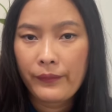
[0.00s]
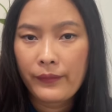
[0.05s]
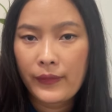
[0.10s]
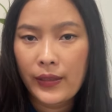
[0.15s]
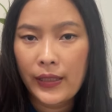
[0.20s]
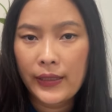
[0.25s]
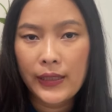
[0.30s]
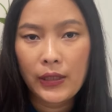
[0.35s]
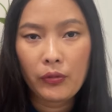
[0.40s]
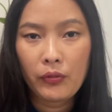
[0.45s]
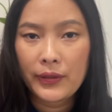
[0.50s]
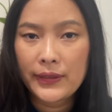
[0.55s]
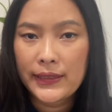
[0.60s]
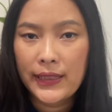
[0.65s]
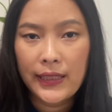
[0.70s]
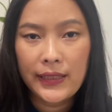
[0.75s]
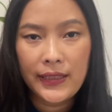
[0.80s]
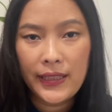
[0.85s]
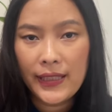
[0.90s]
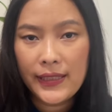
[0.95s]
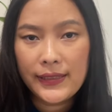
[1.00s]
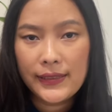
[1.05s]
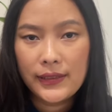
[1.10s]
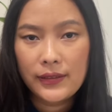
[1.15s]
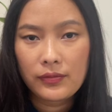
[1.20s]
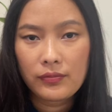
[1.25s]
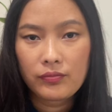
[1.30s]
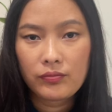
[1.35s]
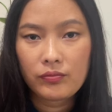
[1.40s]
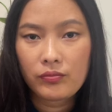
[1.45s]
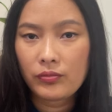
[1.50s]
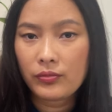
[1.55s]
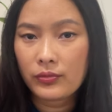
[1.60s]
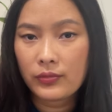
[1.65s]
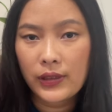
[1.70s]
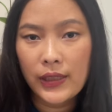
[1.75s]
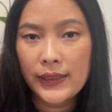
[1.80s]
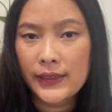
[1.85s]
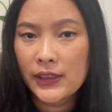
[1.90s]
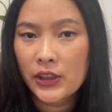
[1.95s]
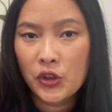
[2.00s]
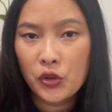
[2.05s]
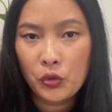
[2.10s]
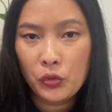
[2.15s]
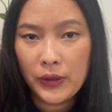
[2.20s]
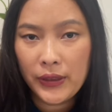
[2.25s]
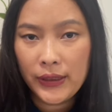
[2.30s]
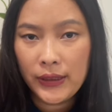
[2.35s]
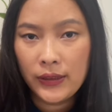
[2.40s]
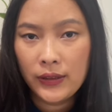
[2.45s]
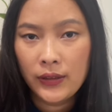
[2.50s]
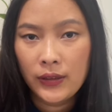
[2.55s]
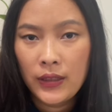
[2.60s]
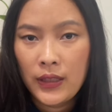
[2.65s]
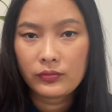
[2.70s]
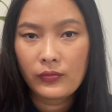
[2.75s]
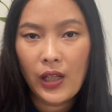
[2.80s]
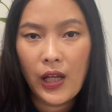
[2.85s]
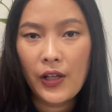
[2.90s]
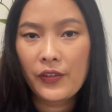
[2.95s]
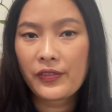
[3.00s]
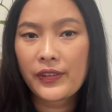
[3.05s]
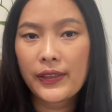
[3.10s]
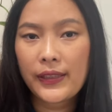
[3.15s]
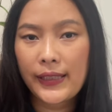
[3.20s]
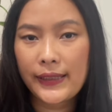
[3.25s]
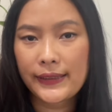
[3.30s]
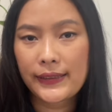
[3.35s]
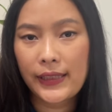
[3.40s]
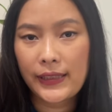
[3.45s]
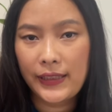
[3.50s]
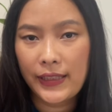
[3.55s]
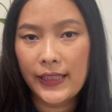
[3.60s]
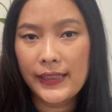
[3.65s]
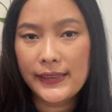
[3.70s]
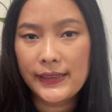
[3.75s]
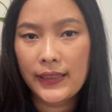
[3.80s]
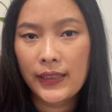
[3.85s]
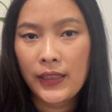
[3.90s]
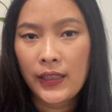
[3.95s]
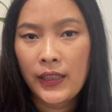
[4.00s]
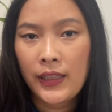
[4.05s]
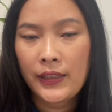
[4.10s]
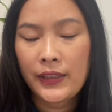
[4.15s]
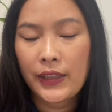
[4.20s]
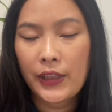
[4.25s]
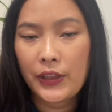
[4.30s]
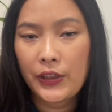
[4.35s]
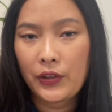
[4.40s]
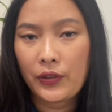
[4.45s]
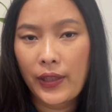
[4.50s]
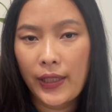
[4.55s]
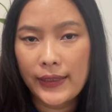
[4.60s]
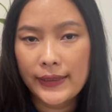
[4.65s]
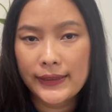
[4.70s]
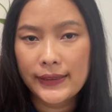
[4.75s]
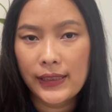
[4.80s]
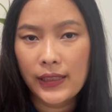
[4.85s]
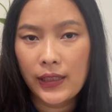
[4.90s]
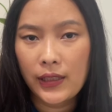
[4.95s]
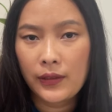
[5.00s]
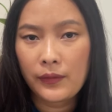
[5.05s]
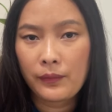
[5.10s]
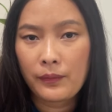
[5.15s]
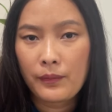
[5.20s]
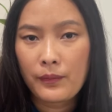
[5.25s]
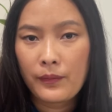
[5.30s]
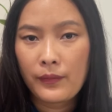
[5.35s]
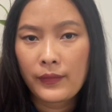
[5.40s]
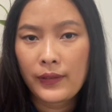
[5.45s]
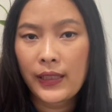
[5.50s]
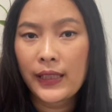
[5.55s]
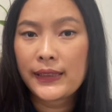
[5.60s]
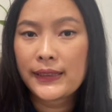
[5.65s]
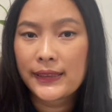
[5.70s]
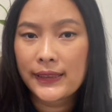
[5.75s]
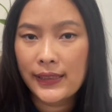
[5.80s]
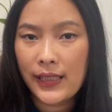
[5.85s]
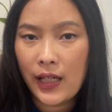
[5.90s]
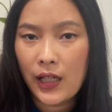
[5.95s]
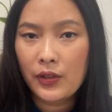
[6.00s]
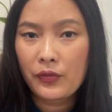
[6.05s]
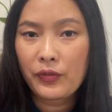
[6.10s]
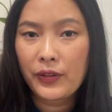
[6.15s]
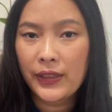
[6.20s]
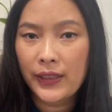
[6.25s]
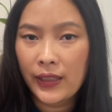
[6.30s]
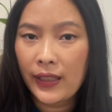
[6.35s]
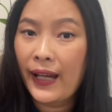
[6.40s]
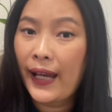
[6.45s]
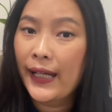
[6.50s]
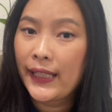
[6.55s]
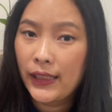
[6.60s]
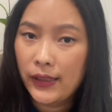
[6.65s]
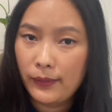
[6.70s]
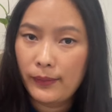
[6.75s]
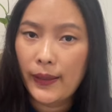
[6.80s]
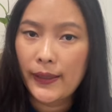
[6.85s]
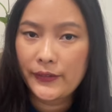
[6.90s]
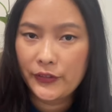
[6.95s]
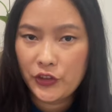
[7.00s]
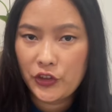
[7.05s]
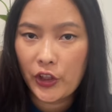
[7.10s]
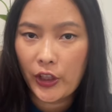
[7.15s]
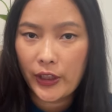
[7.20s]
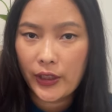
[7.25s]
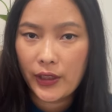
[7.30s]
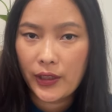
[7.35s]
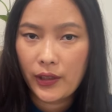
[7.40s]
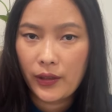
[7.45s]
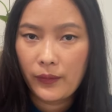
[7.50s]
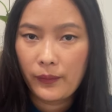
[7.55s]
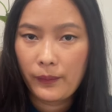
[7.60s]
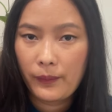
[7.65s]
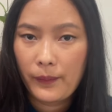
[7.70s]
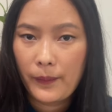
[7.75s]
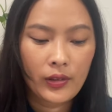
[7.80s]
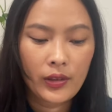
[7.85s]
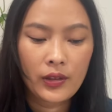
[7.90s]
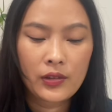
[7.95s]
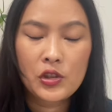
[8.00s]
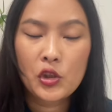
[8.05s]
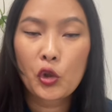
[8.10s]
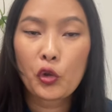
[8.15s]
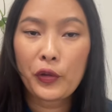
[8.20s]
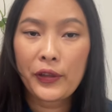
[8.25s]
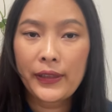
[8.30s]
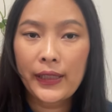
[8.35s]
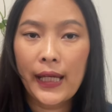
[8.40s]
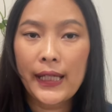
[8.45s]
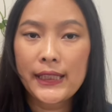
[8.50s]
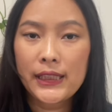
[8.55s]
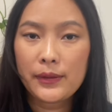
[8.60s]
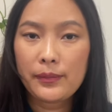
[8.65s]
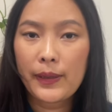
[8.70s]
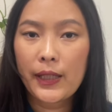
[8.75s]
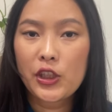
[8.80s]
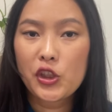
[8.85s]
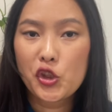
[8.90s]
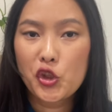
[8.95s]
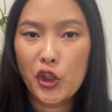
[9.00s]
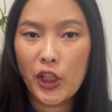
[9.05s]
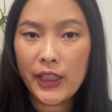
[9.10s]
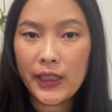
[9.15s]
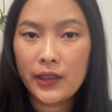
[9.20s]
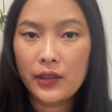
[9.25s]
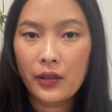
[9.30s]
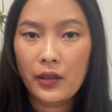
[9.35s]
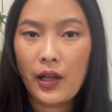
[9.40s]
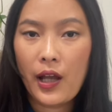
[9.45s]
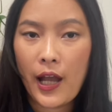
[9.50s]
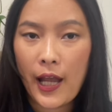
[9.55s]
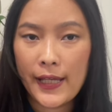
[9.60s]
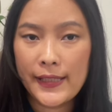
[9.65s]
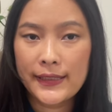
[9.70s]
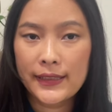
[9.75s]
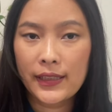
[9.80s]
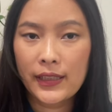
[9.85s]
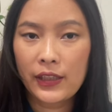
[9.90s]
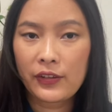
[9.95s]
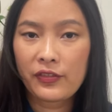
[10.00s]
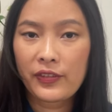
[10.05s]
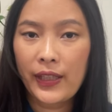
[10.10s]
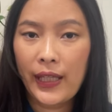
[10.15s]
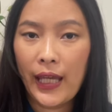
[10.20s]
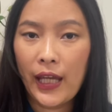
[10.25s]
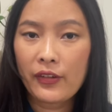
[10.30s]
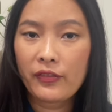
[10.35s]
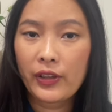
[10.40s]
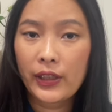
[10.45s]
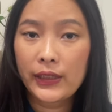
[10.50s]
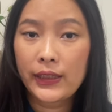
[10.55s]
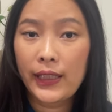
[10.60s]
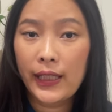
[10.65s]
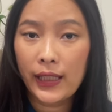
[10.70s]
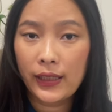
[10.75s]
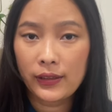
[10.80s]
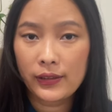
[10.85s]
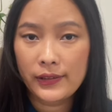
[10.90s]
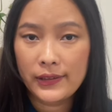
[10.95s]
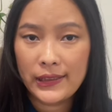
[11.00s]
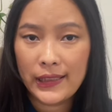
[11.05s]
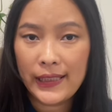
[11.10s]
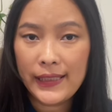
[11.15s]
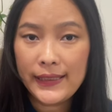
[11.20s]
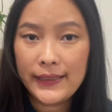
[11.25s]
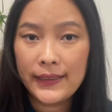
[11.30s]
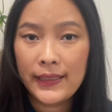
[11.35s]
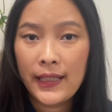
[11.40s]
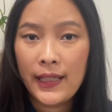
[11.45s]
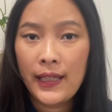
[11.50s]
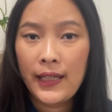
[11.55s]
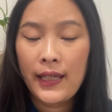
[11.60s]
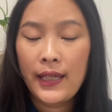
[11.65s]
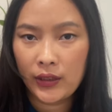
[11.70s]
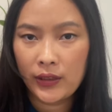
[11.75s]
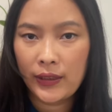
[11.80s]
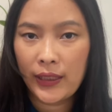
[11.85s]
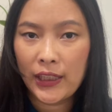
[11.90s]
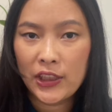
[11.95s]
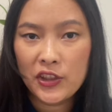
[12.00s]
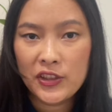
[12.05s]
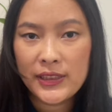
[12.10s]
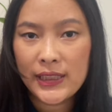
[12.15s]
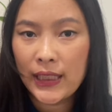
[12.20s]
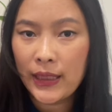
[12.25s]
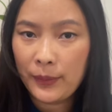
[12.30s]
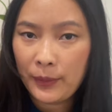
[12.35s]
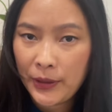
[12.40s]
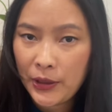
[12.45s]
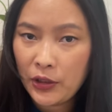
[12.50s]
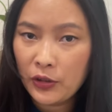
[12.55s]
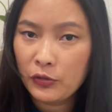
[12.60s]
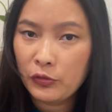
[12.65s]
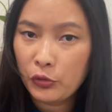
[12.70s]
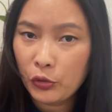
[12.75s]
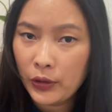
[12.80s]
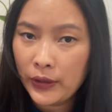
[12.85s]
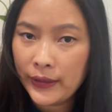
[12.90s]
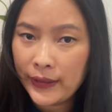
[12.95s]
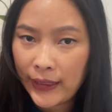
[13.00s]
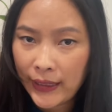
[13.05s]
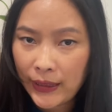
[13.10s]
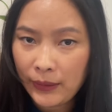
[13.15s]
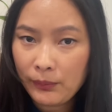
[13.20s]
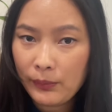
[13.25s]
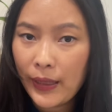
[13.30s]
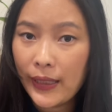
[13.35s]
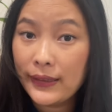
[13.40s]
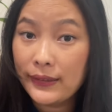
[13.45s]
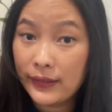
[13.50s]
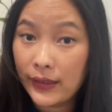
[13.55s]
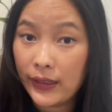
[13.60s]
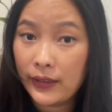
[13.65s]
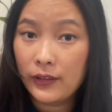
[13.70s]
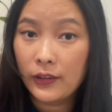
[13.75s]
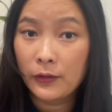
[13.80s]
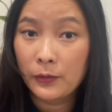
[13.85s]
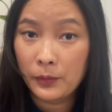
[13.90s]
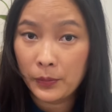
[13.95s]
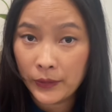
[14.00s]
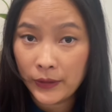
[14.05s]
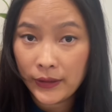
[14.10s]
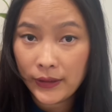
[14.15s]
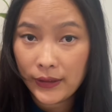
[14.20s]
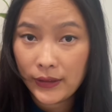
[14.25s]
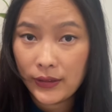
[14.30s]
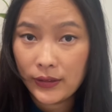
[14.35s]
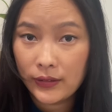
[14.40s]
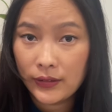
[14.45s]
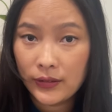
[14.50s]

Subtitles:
And they will say yes, let's do it. After they say yes, then you can say, let's start with the ID band check. So in ID band check, ask if they have any allergies. Can you tell me your full name and date of birth?